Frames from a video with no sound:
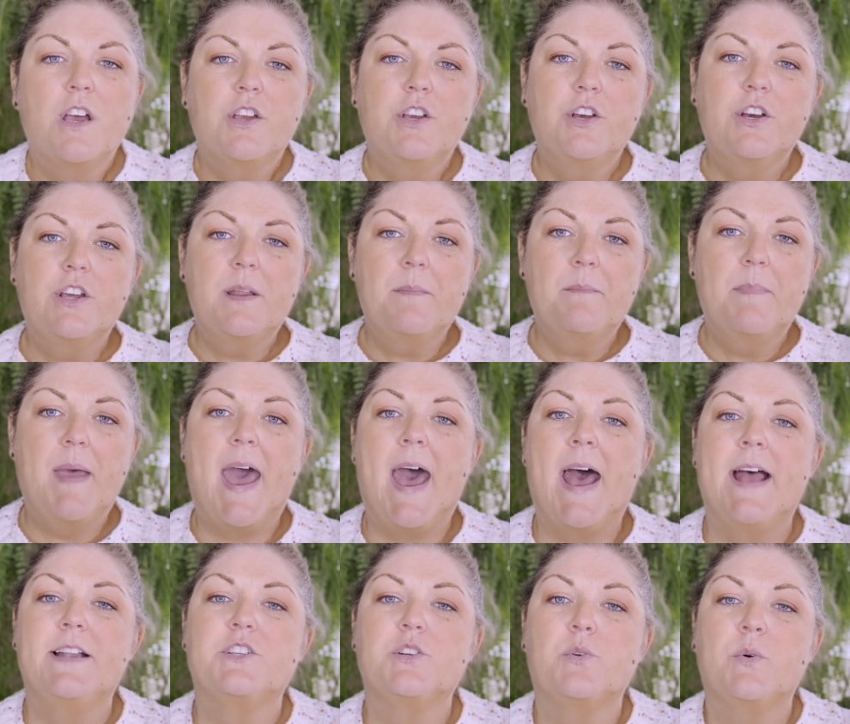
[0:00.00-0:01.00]
Good and
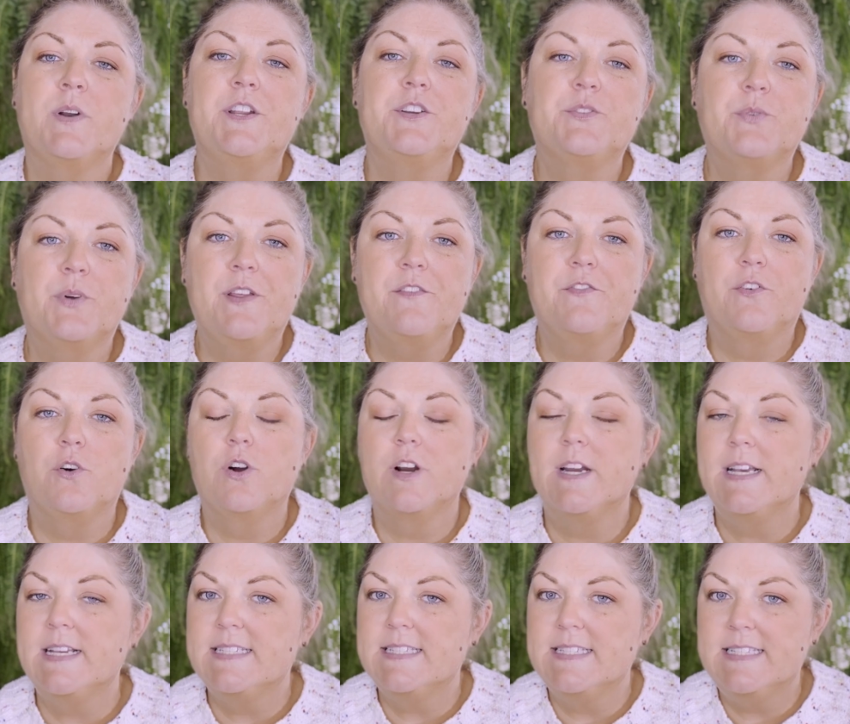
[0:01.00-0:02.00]
bad, 2024
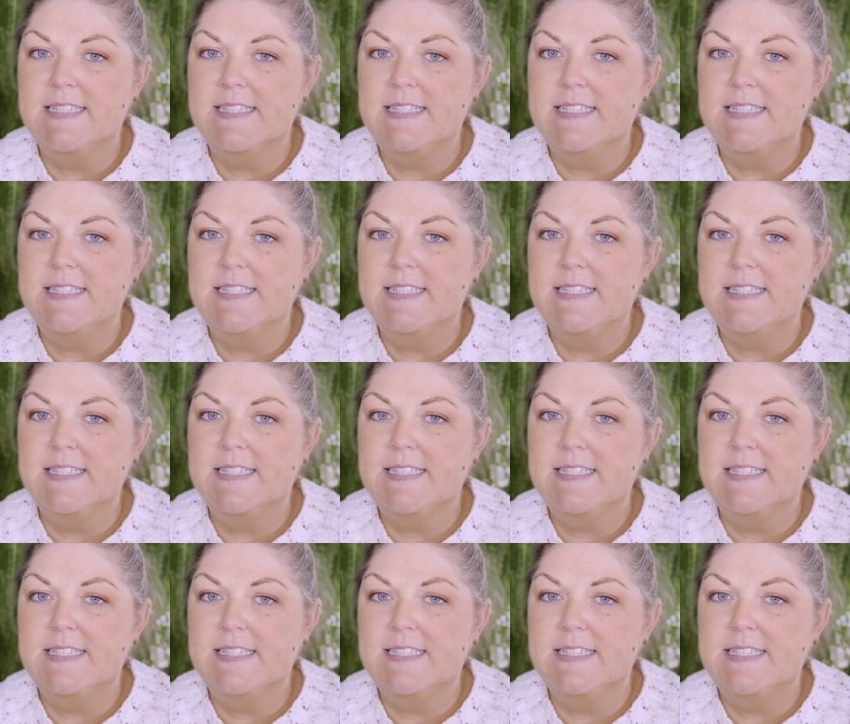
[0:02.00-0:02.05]
is